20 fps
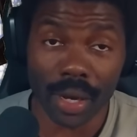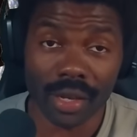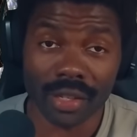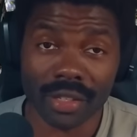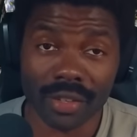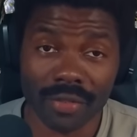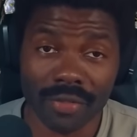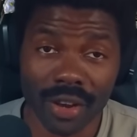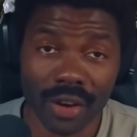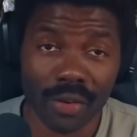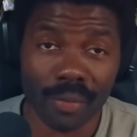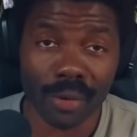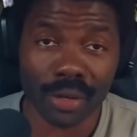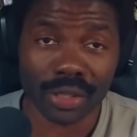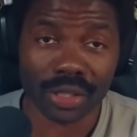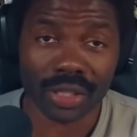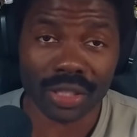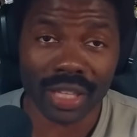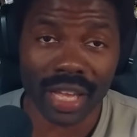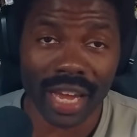But very
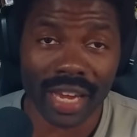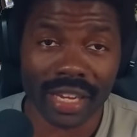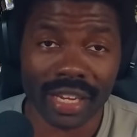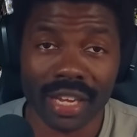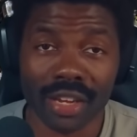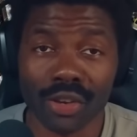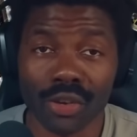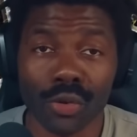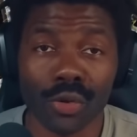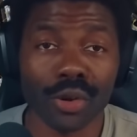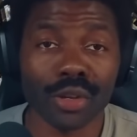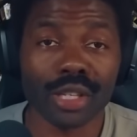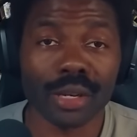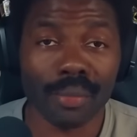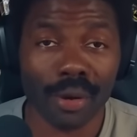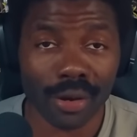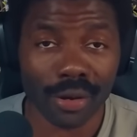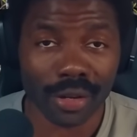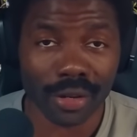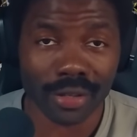much like Google
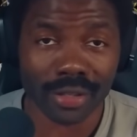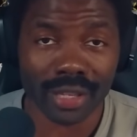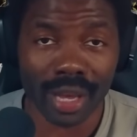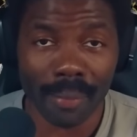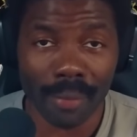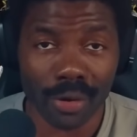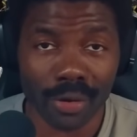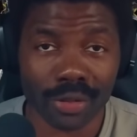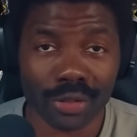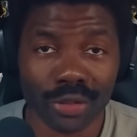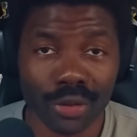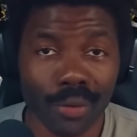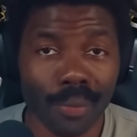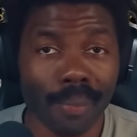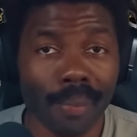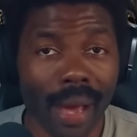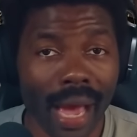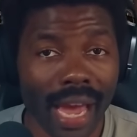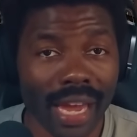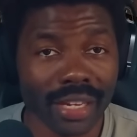debunkers amongst you
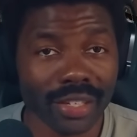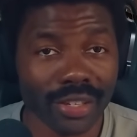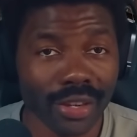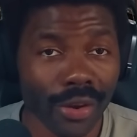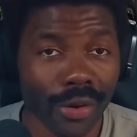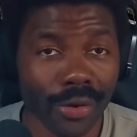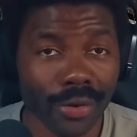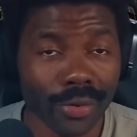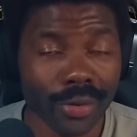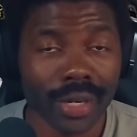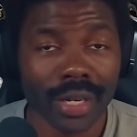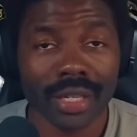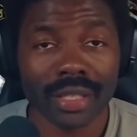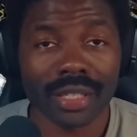might know,